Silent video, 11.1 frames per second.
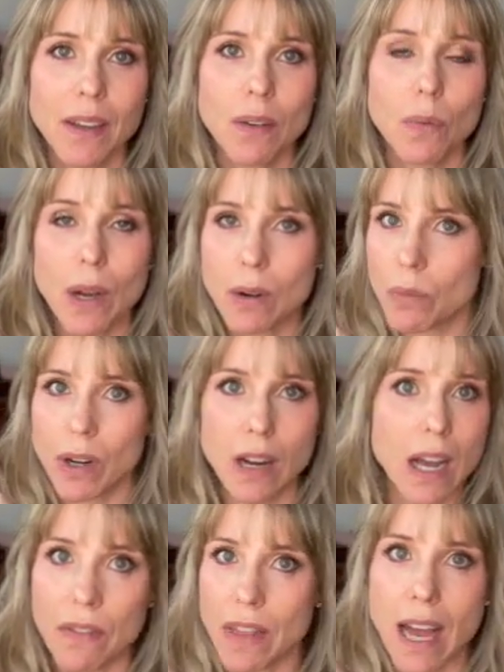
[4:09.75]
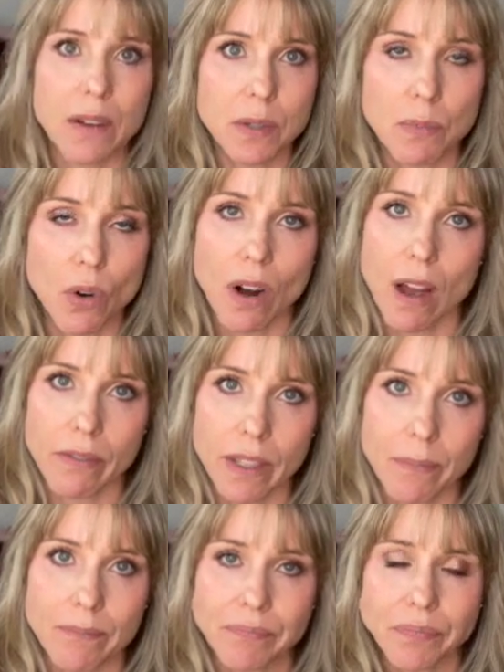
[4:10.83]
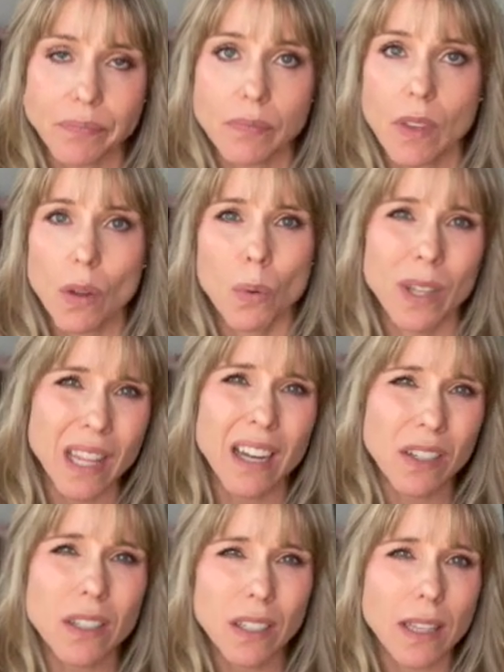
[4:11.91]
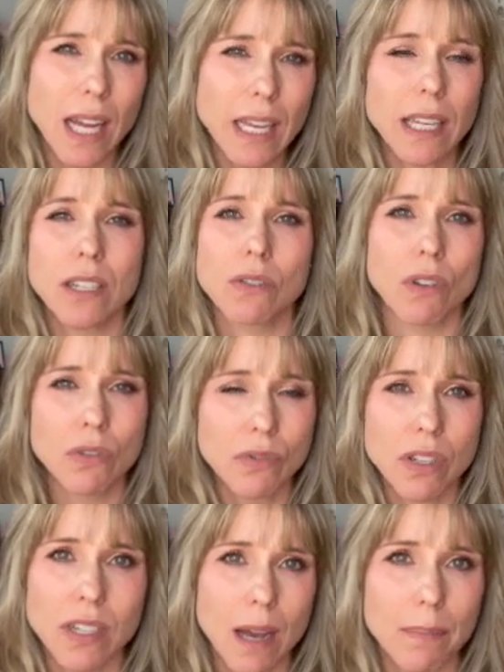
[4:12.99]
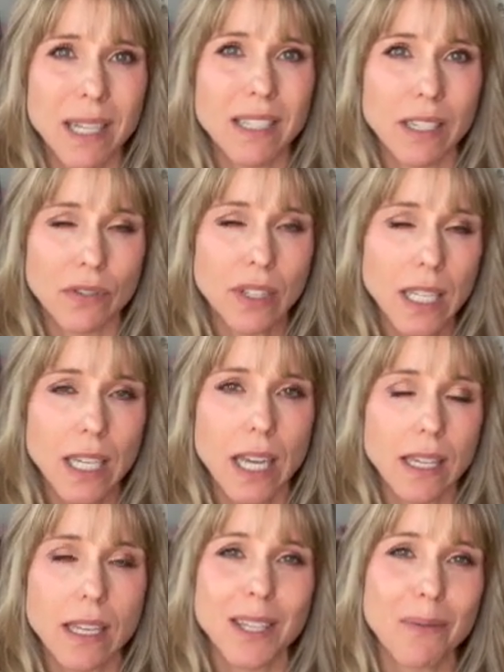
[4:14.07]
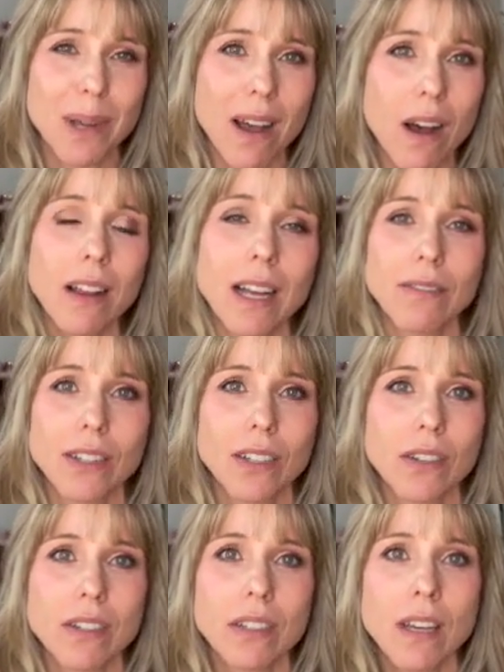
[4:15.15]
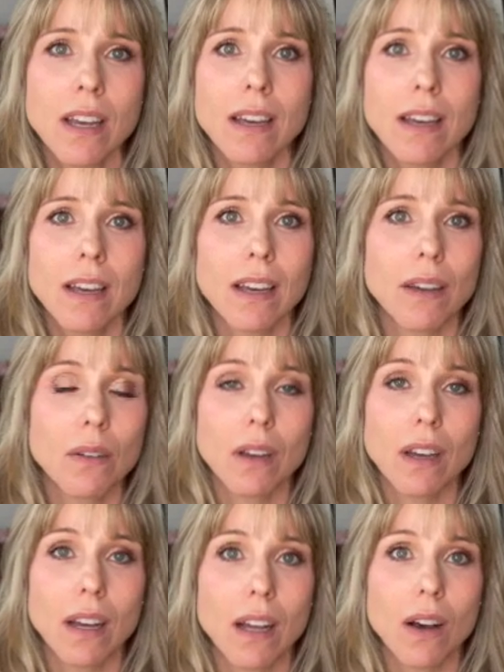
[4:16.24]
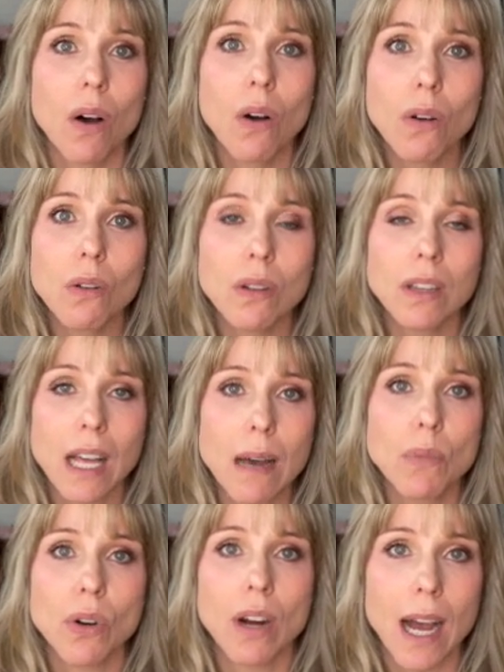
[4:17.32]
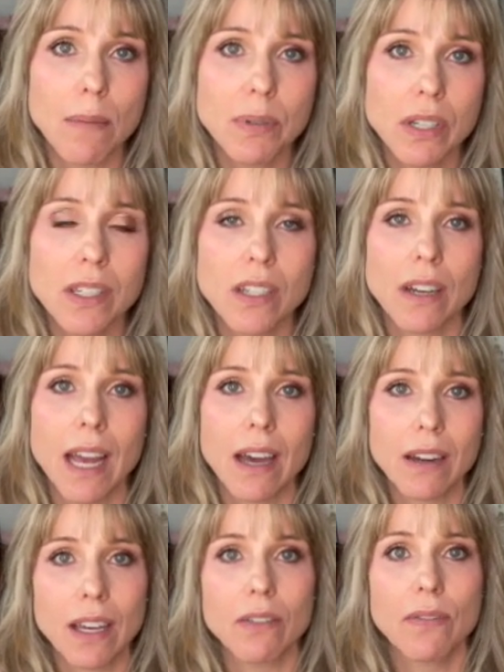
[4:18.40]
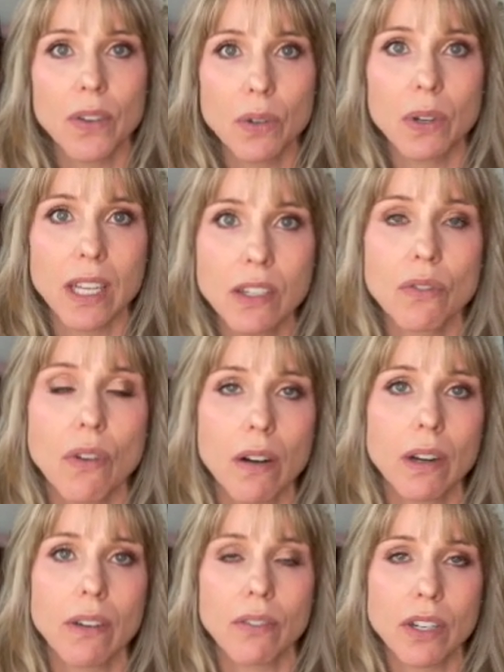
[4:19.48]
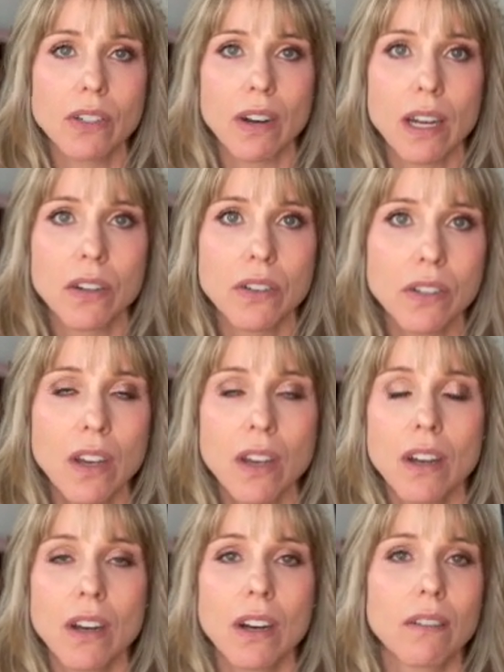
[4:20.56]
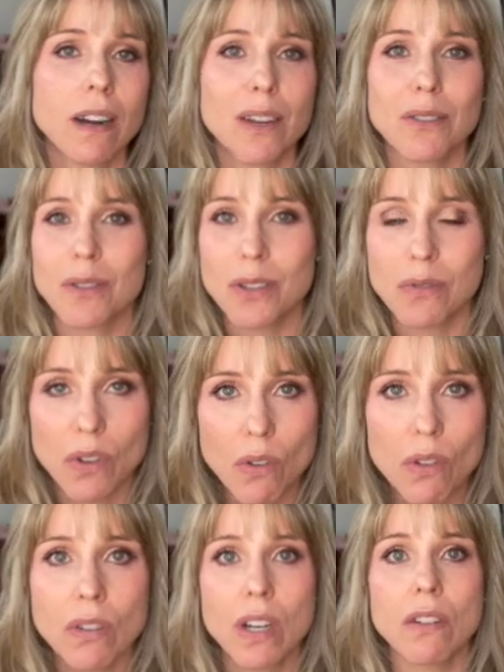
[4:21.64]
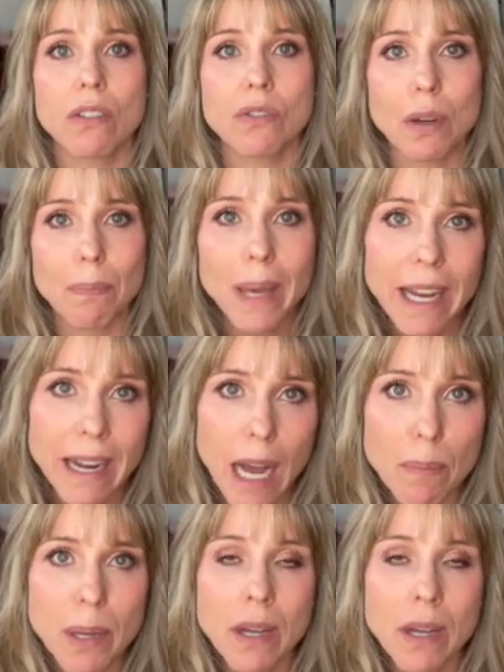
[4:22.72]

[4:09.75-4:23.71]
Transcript: when we're out of the house more often. What that could look like is grocery shopping differently. I think that we all have learned a whole lot more options on how to get food into our refrigerators around grocery ordering, grocery pickup,